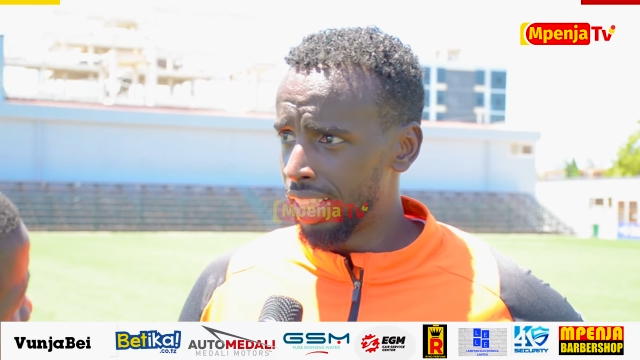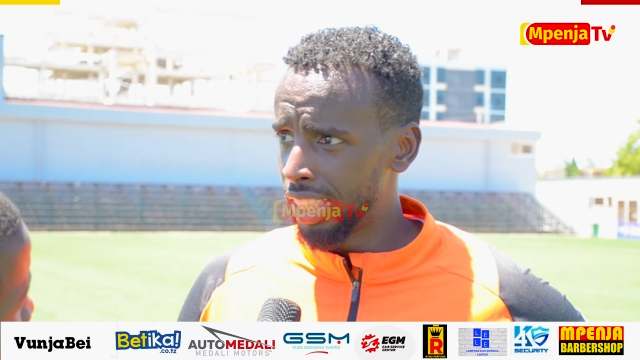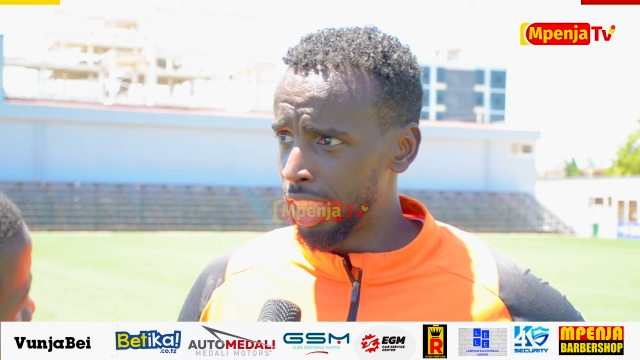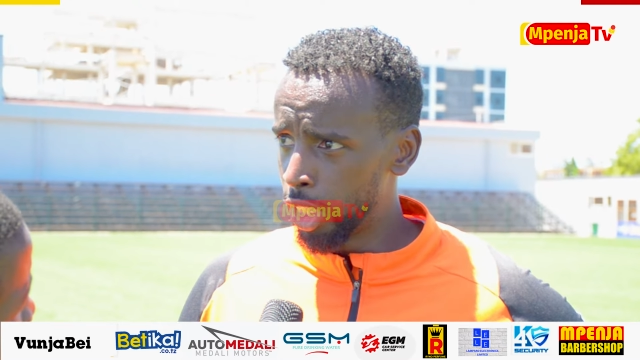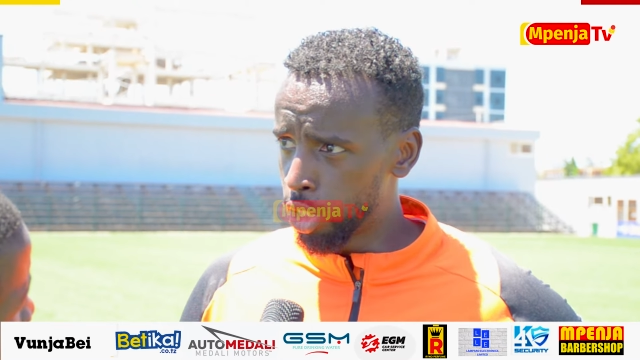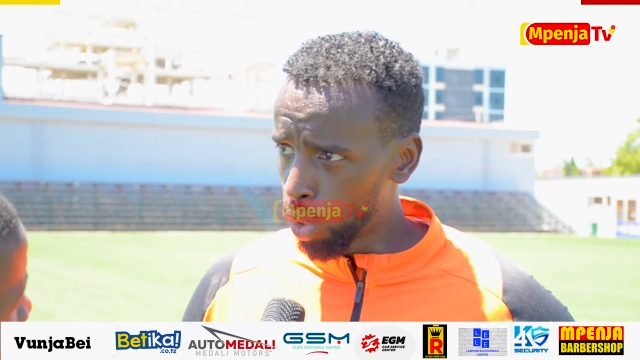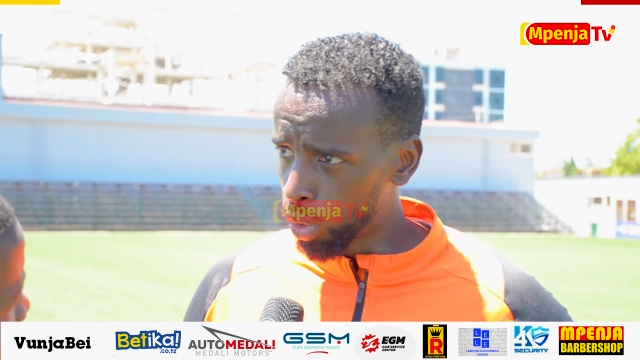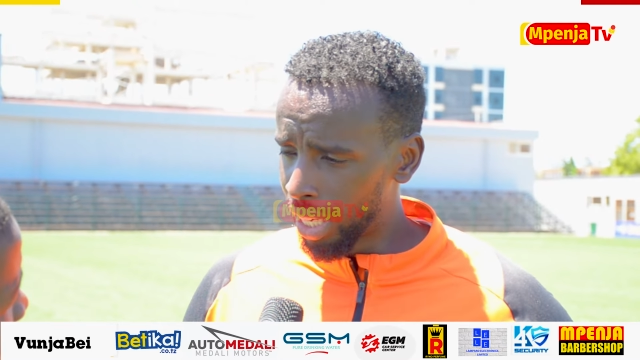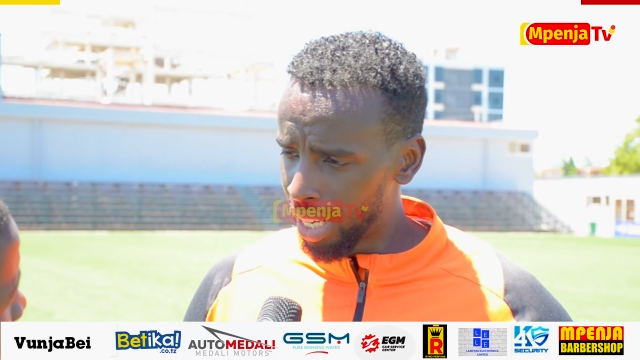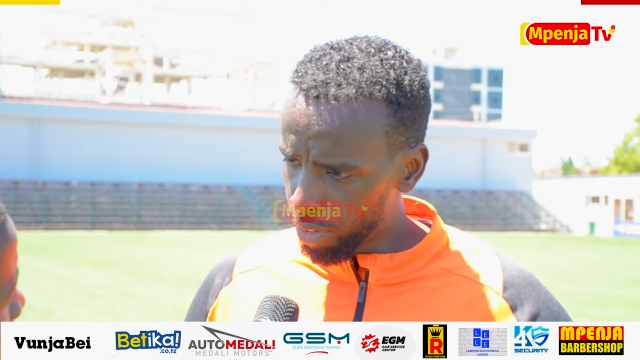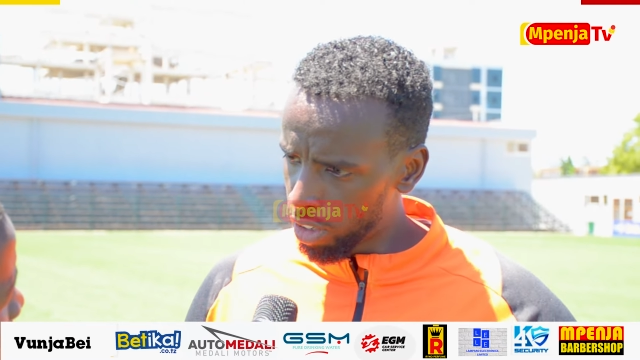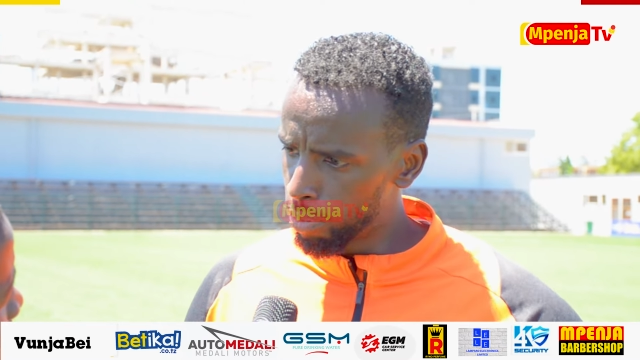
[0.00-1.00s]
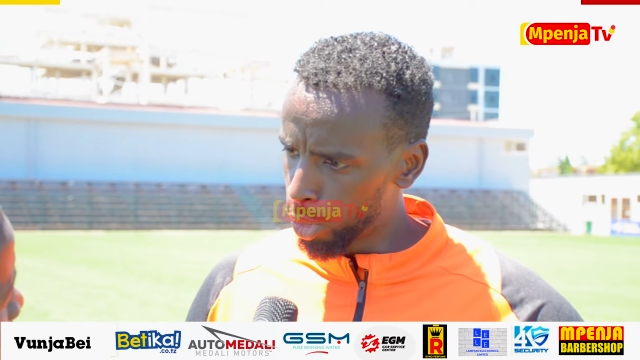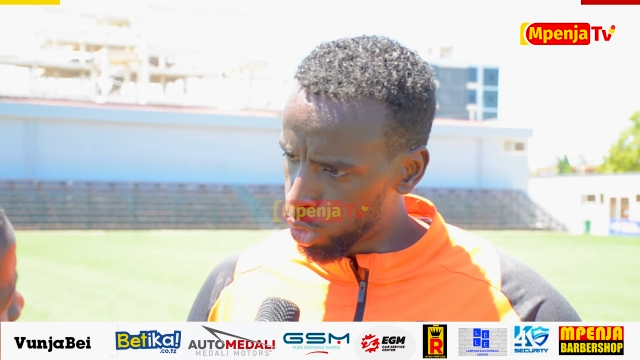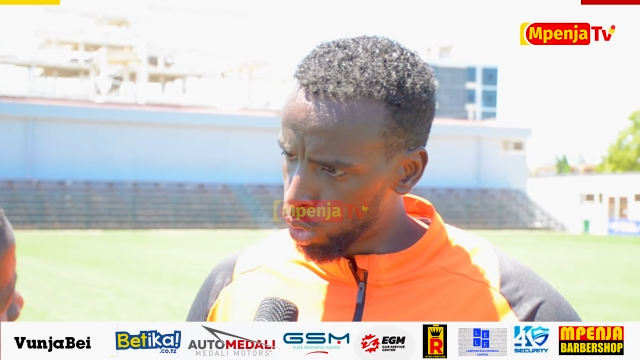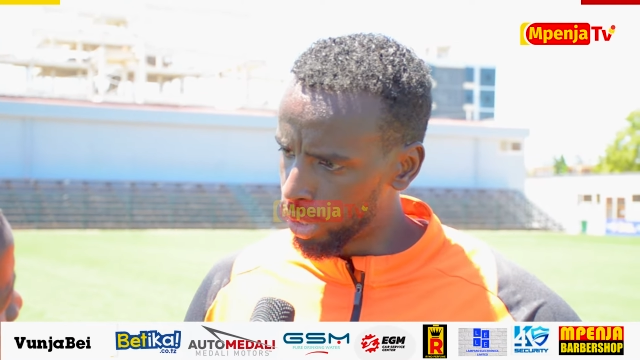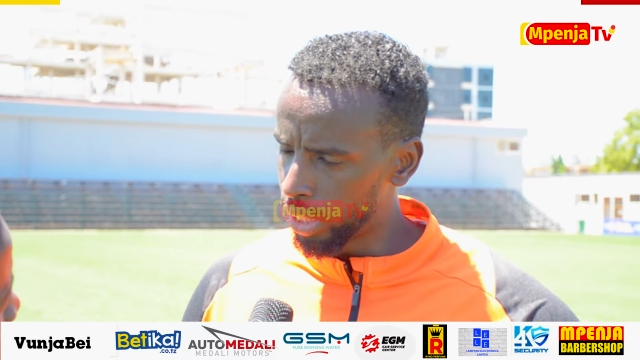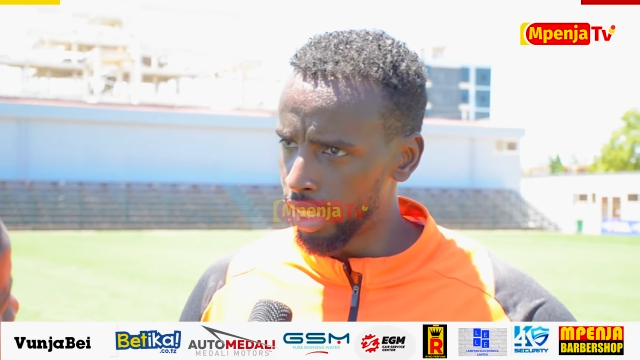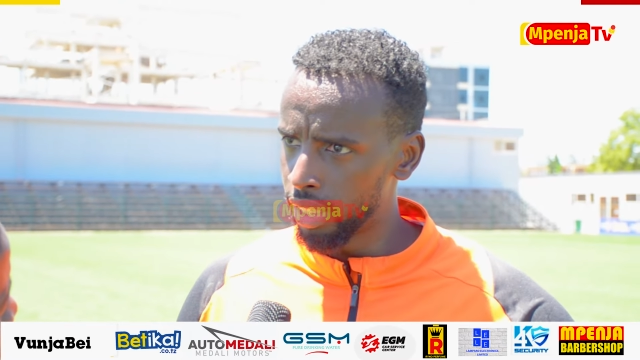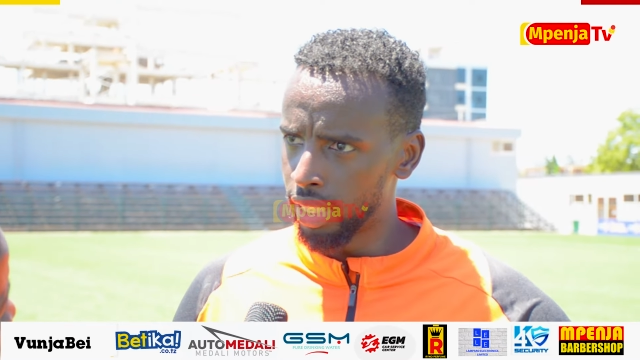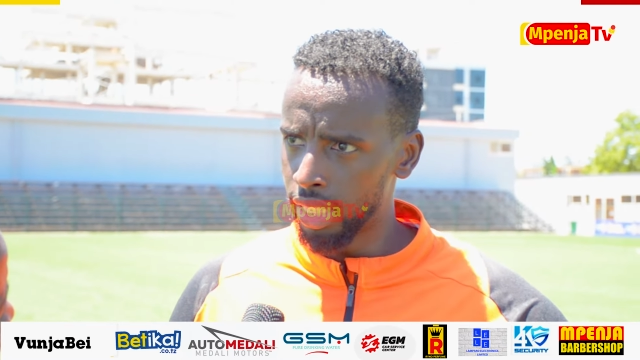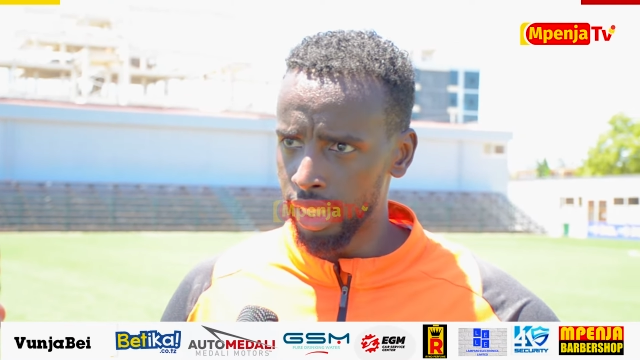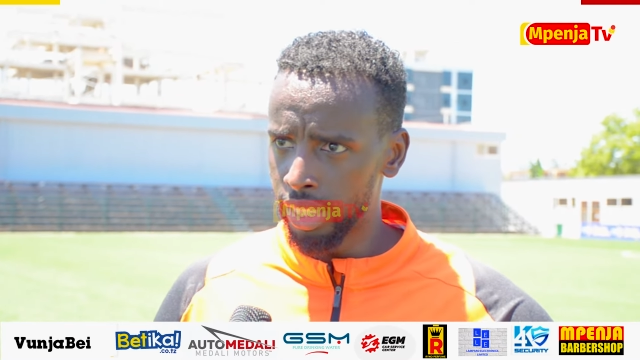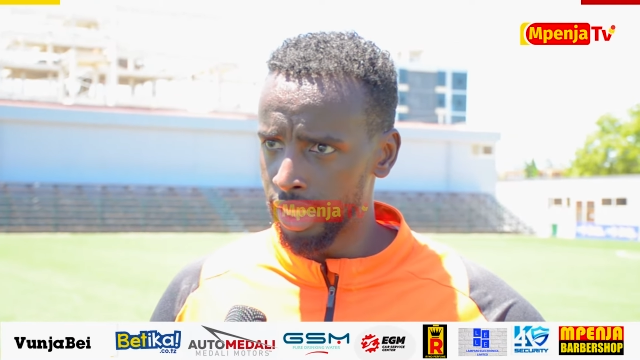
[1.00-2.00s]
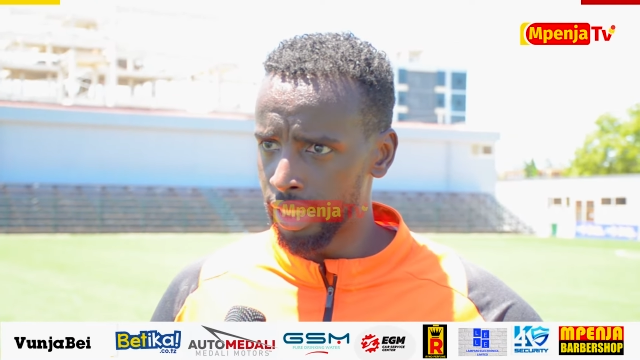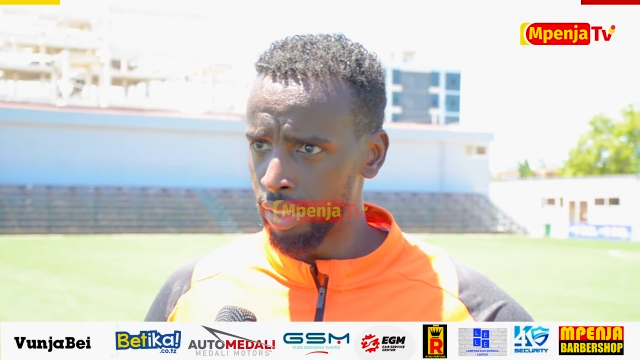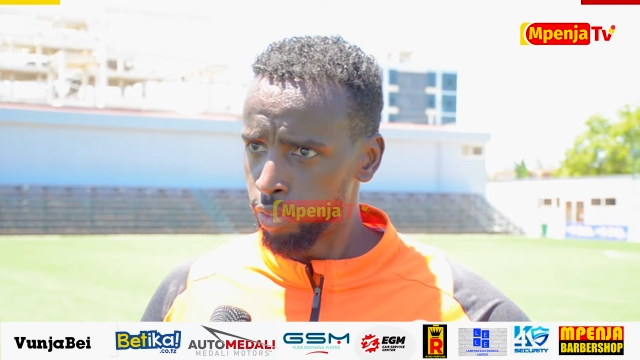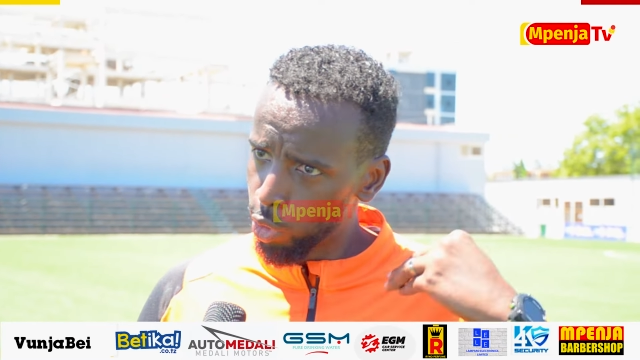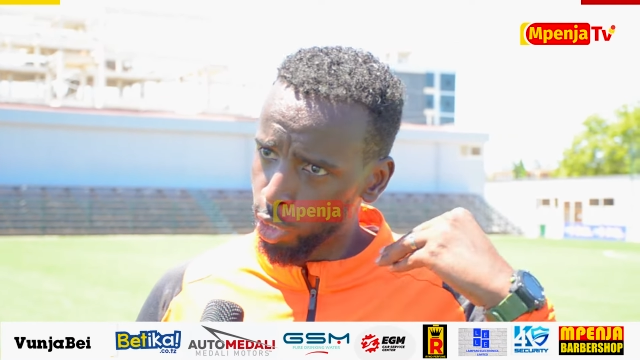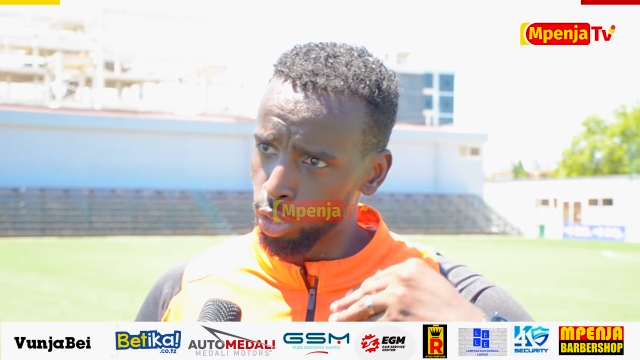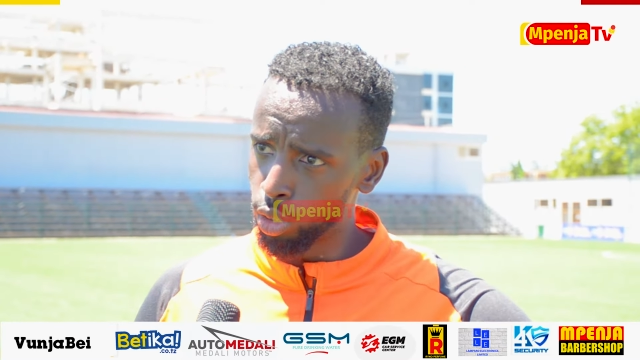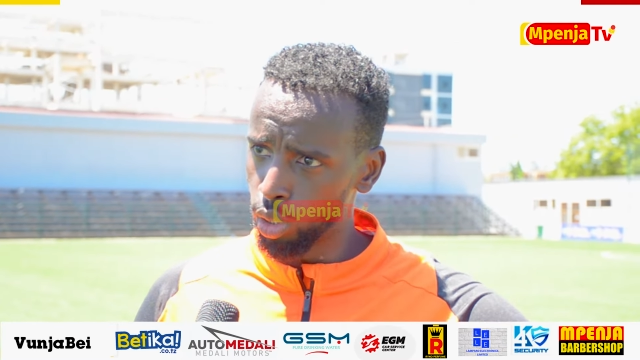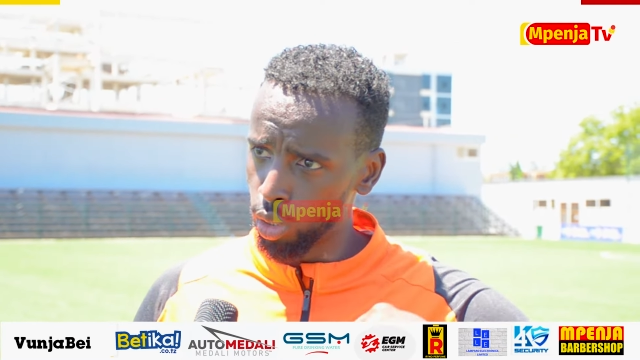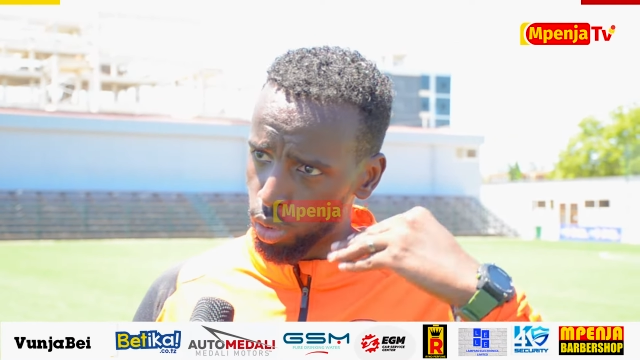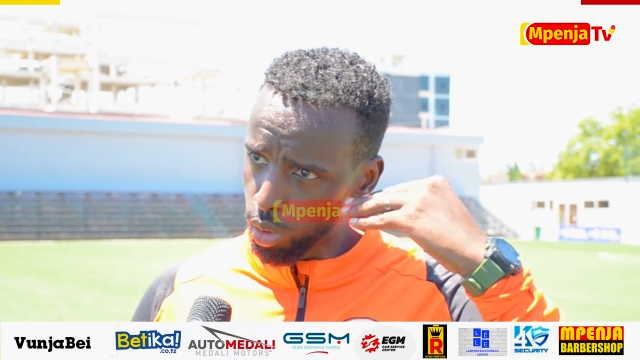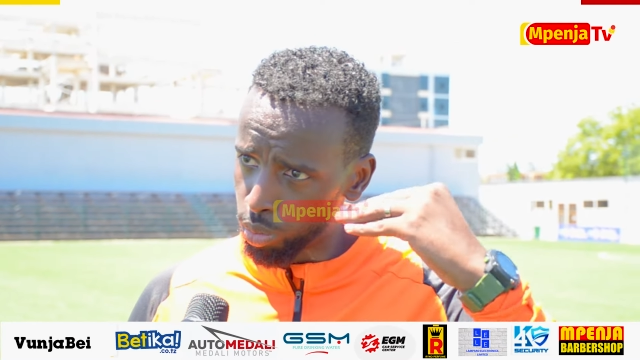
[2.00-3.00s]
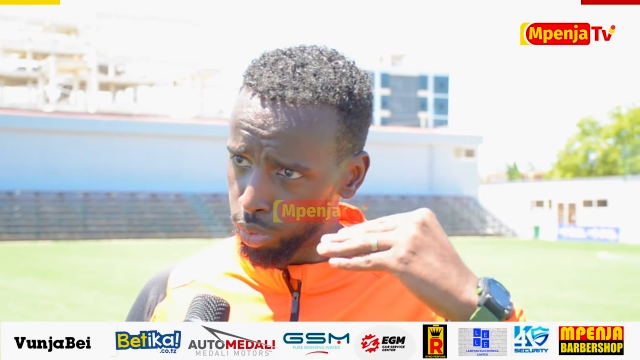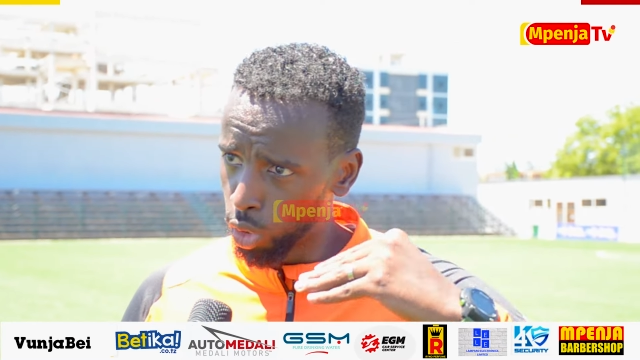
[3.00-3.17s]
they showed a level of maturity that, that if we continue to,